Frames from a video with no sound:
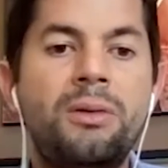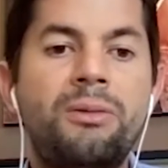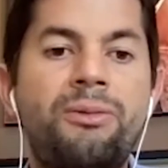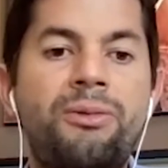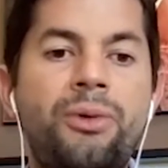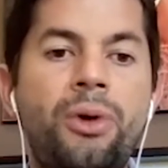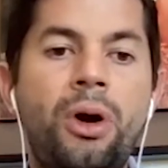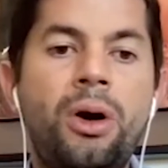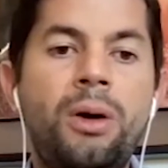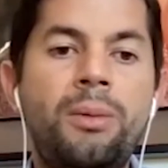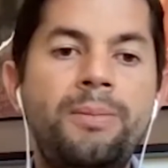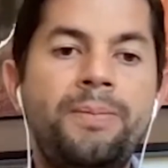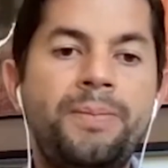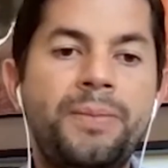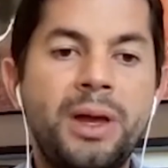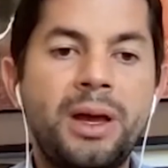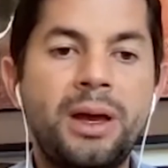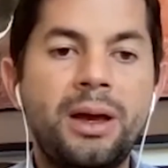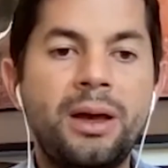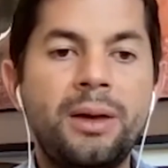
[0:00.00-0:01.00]
from
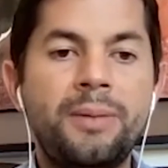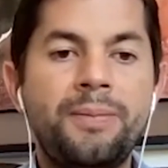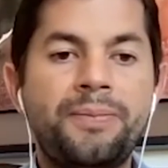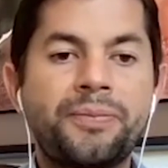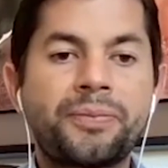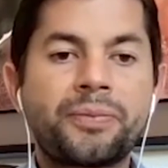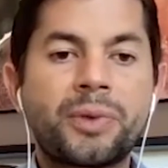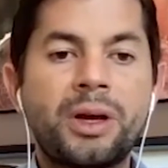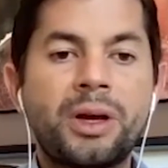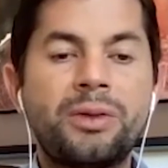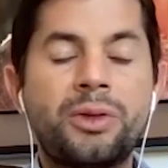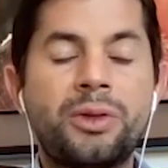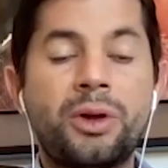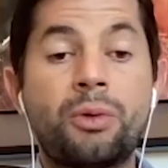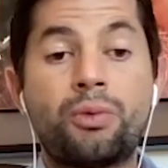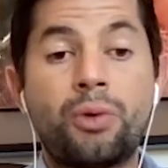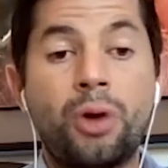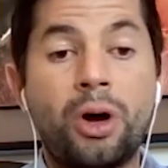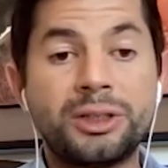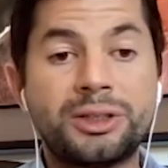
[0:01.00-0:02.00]
the
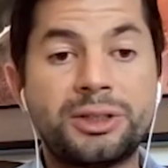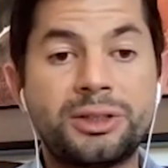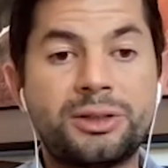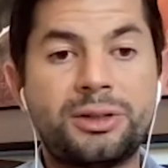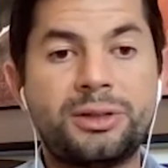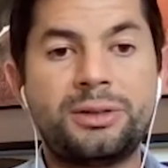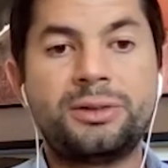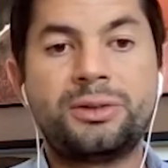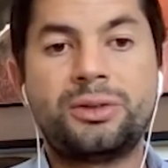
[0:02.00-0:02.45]
rust.